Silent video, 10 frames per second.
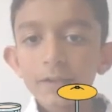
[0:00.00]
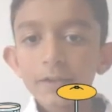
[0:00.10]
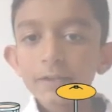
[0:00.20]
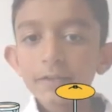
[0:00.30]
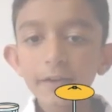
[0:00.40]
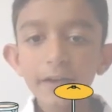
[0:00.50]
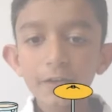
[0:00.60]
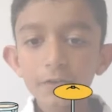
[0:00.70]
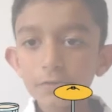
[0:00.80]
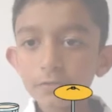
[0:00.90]
Now,
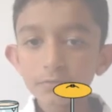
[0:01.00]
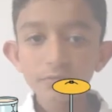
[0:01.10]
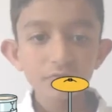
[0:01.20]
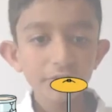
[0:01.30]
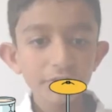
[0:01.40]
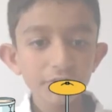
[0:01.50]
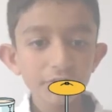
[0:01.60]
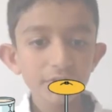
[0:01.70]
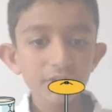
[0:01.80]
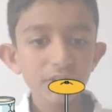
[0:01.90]
just
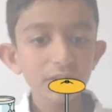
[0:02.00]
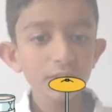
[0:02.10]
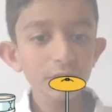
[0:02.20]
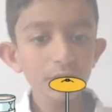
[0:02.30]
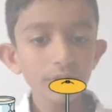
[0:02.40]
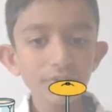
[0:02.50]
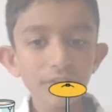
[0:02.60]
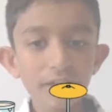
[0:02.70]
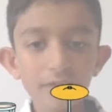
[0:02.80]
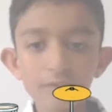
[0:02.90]
go to
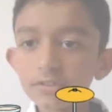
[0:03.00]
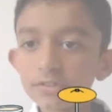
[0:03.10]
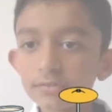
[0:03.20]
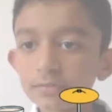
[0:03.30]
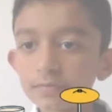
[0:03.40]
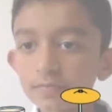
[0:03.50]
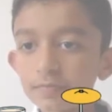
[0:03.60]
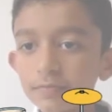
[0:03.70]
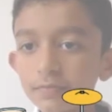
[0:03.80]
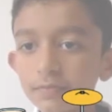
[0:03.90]
sound,
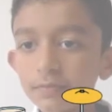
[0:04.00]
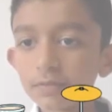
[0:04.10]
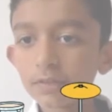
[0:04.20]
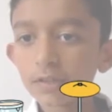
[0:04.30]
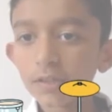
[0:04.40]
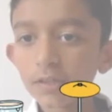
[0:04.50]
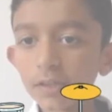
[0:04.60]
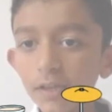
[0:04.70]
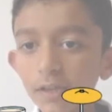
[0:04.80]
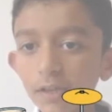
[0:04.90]

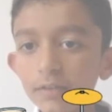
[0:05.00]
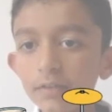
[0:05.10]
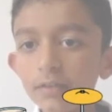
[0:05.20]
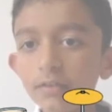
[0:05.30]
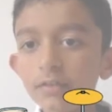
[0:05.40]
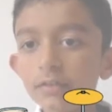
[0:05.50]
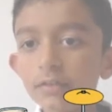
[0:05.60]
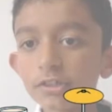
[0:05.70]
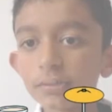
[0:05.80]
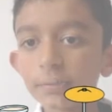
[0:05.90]
and it
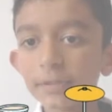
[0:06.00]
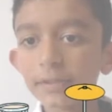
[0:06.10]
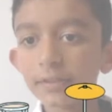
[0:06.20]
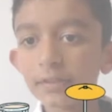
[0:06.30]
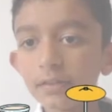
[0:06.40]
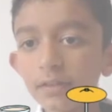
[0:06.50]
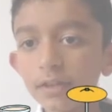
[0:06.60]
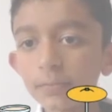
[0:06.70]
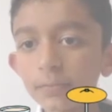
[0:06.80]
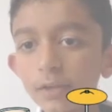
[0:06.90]
should be this
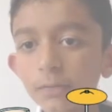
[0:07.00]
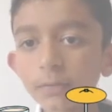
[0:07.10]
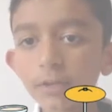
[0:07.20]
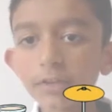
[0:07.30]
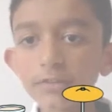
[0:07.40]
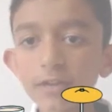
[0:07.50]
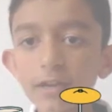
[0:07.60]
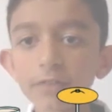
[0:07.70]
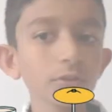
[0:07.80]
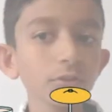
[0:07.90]
block. Place down,
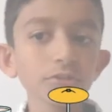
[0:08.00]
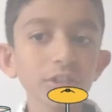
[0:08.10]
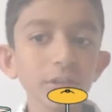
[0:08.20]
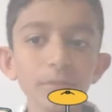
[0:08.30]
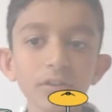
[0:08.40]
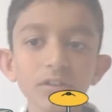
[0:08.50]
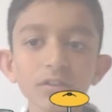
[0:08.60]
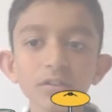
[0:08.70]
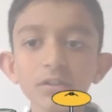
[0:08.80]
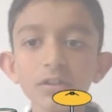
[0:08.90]
roll cymbal,
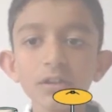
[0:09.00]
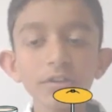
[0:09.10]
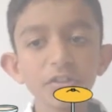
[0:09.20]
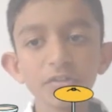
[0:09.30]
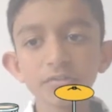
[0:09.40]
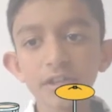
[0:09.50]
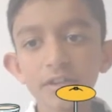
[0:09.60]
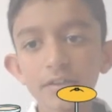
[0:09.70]
until done.